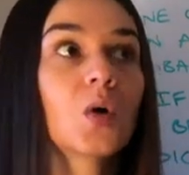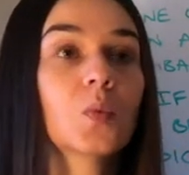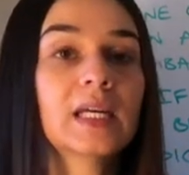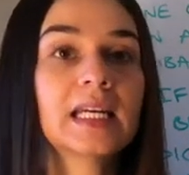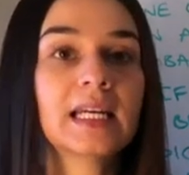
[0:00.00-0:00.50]

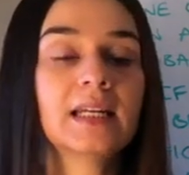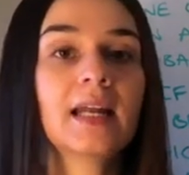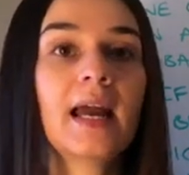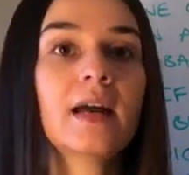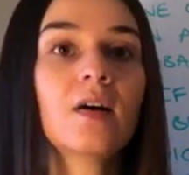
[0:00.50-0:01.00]
We
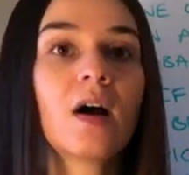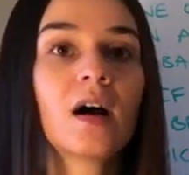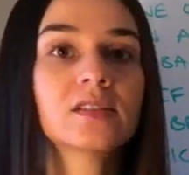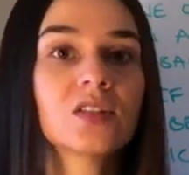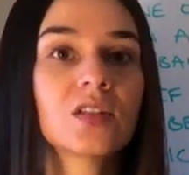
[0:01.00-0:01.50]
inhale
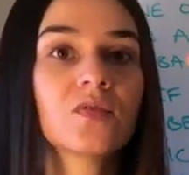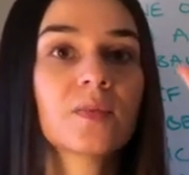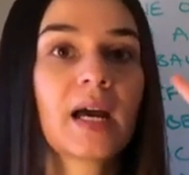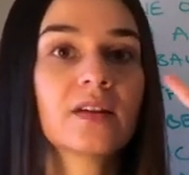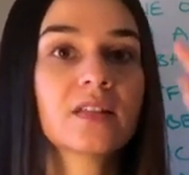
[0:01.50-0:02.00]
oxygen
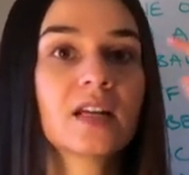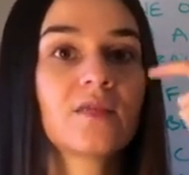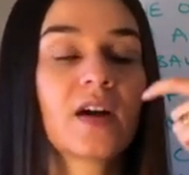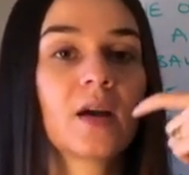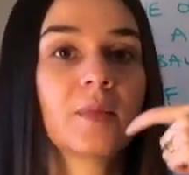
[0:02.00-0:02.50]
from the outside
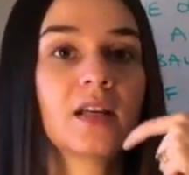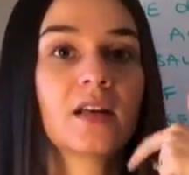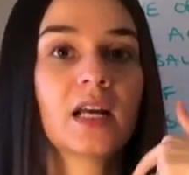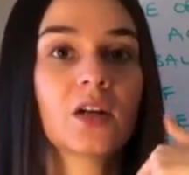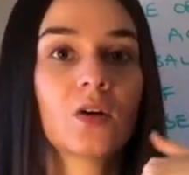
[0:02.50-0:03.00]
environment.
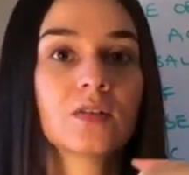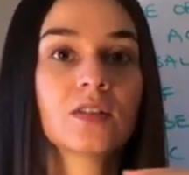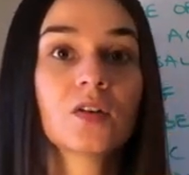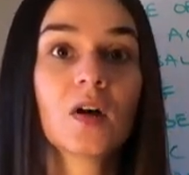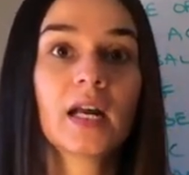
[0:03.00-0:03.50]
It goes
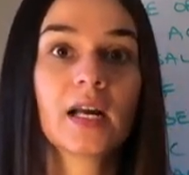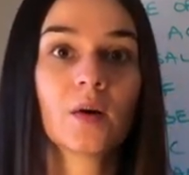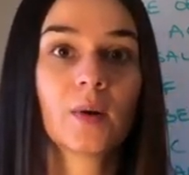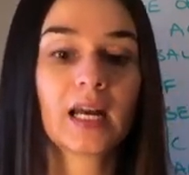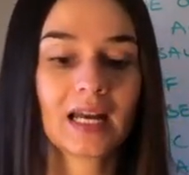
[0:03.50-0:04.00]
into our
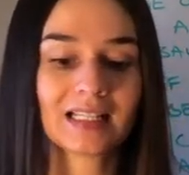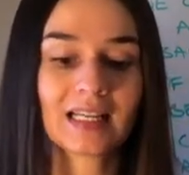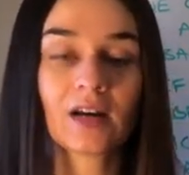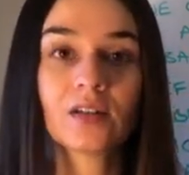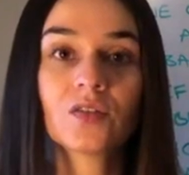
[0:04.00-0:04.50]
airway and
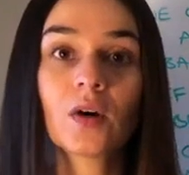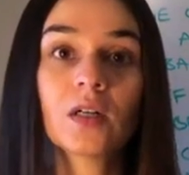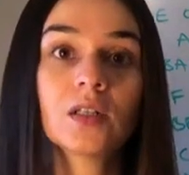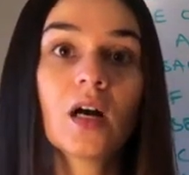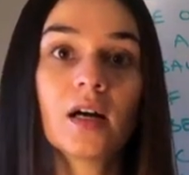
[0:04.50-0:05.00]
down into
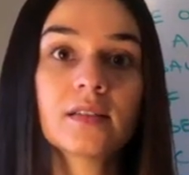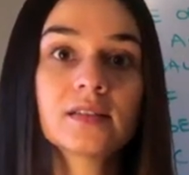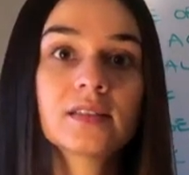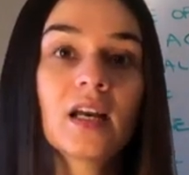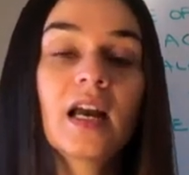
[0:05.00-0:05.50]
our
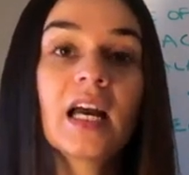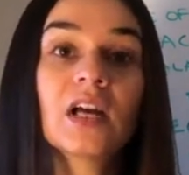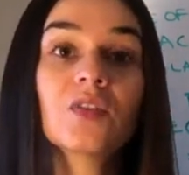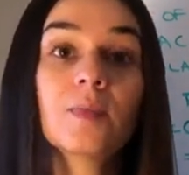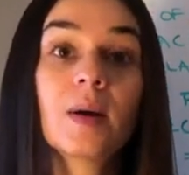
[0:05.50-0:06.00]
lungs.
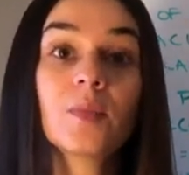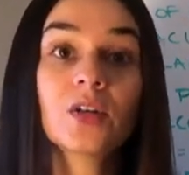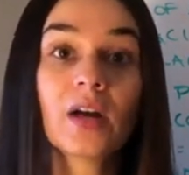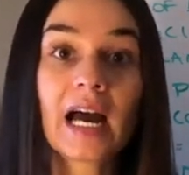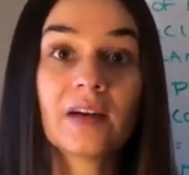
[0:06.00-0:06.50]
And remember,
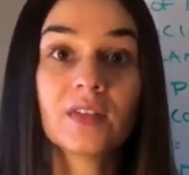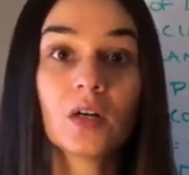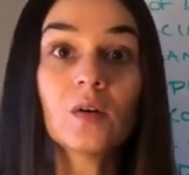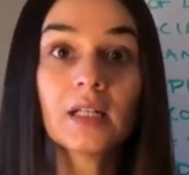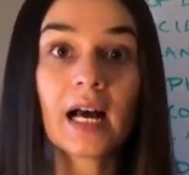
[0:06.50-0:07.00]
your
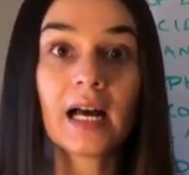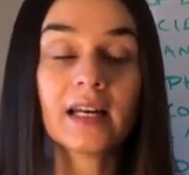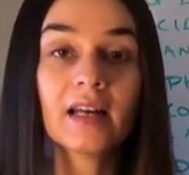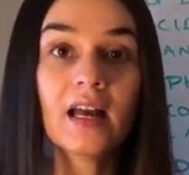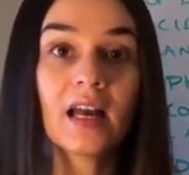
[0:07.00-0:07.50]

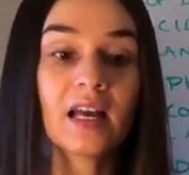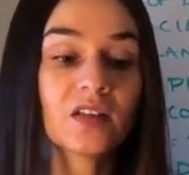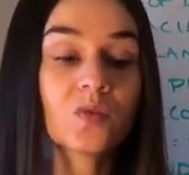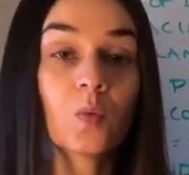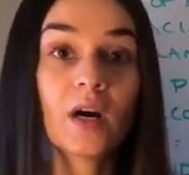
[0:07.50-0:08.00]
alveoli
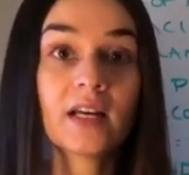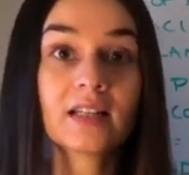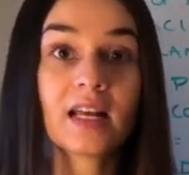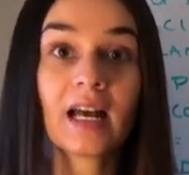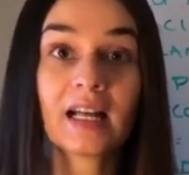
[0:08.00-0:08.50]
is
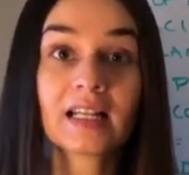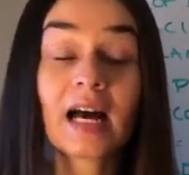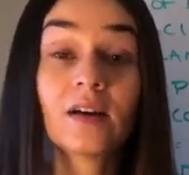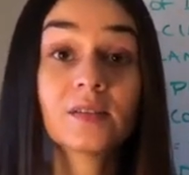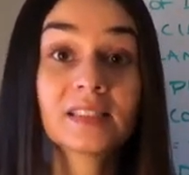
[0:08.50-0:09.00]
what
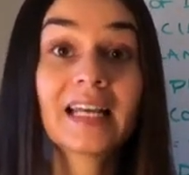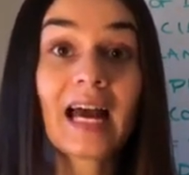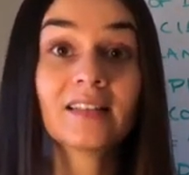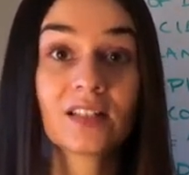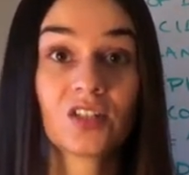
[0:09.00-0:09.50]
allows
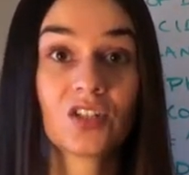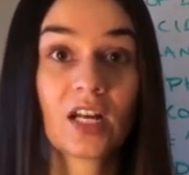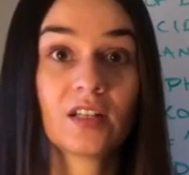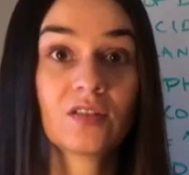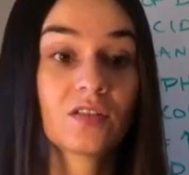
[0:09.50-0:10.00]
gas
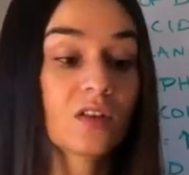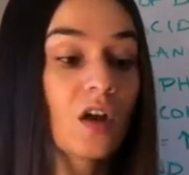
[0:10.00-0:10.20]
exchange.